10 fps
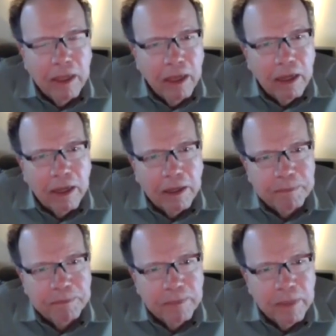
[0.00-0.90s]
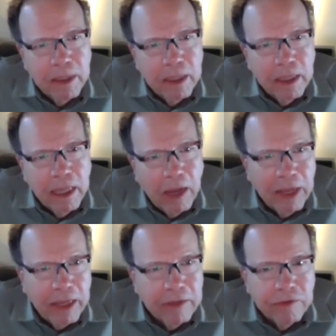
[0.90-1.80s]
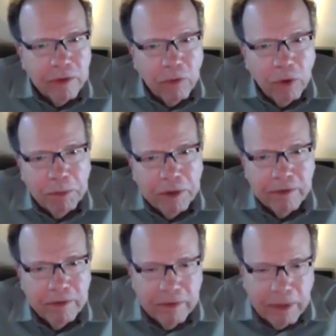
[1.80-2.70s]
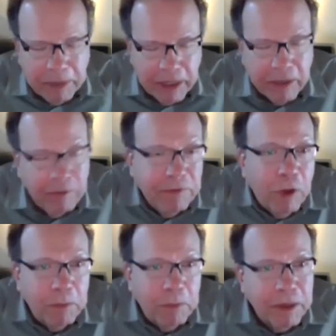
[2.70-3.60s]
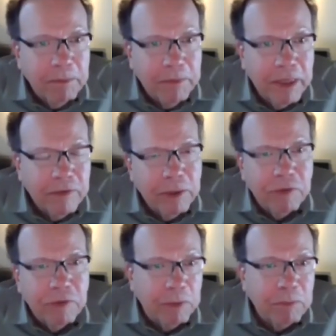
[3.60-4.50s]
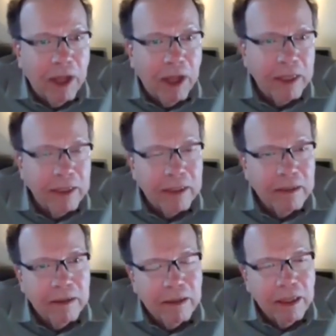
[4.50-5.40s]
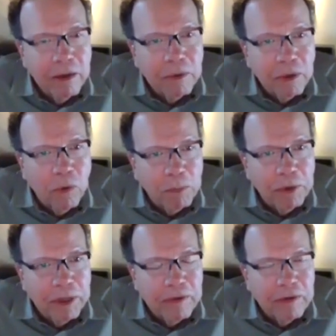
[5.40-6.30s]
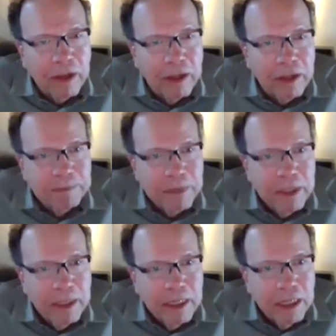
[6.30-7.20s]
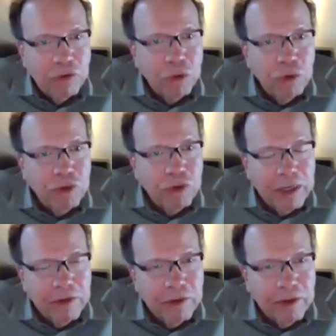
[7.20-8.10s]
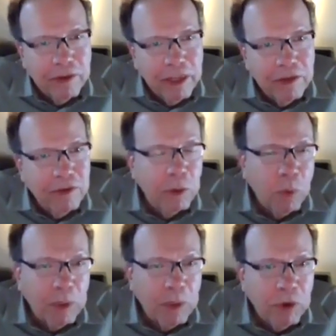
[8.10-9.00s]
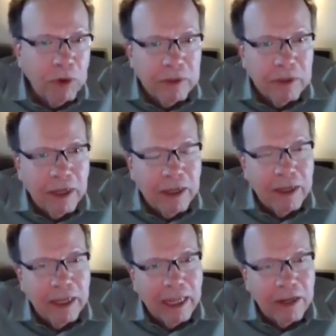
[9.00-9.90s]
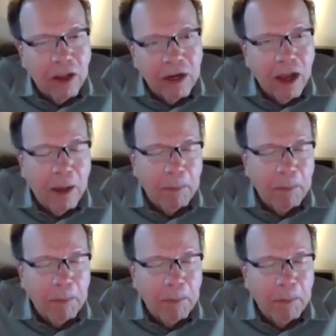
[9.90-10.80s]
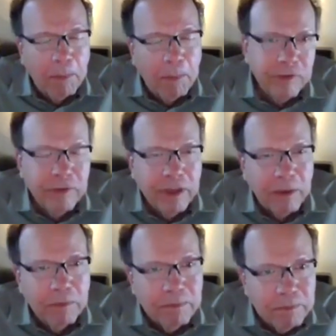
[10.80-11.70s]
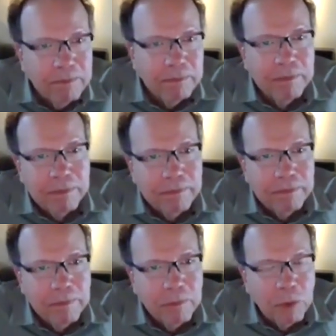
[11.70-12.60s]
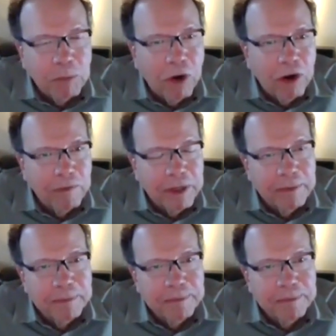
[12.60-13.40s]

How has the corporate, in the film, it seems to imply that, the corporate intrusion into the wine world had a lot of compromises that were part of it.